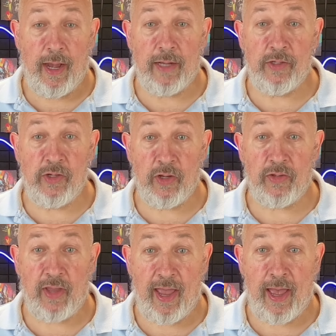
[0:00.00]
I
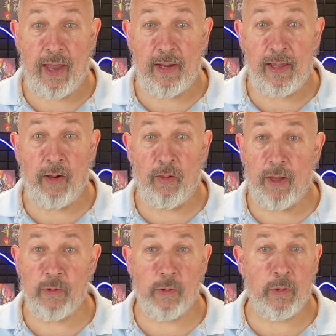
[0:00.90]
just had an
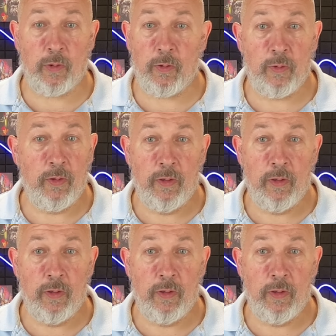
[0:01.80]
electrical